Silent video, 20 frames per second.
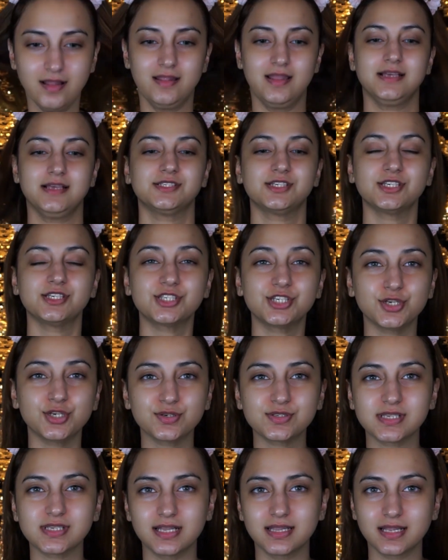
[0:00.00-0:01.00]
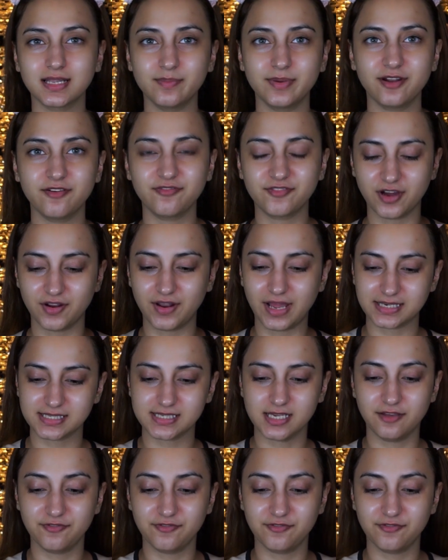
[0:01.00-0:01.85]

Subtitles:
Let's just use a little bit of corrector.